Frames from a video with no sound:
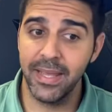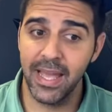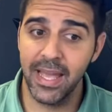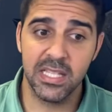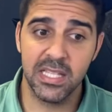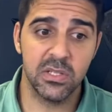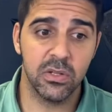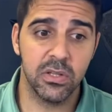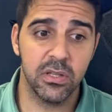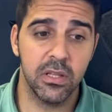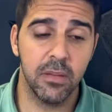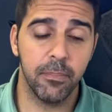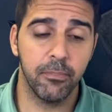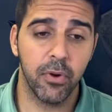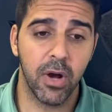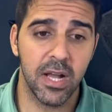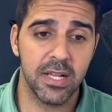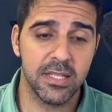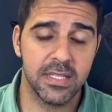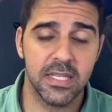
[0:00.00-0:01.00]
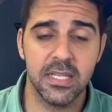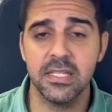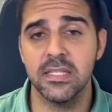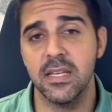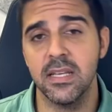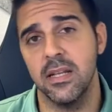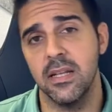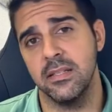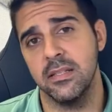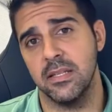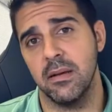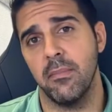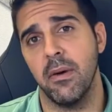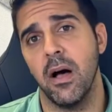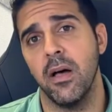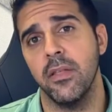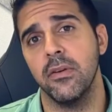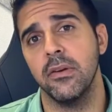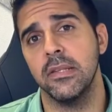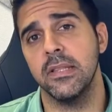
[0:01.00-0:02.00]
hands-on the process and some
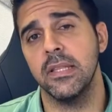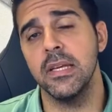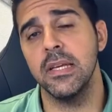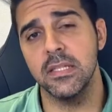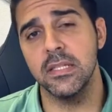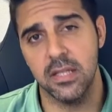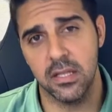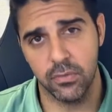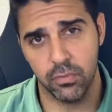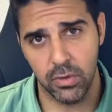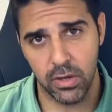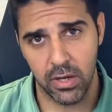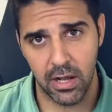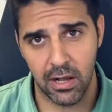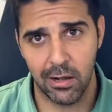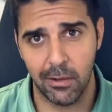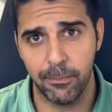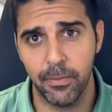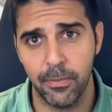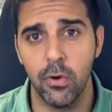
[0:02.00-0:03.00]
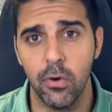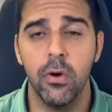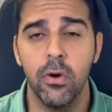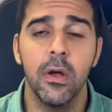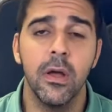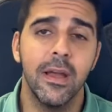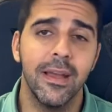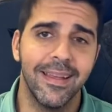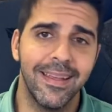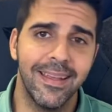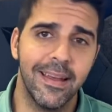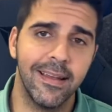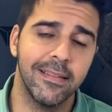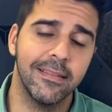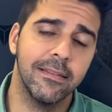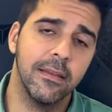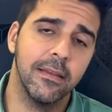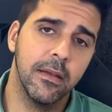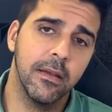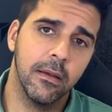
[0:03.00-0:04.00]
other things that will help you get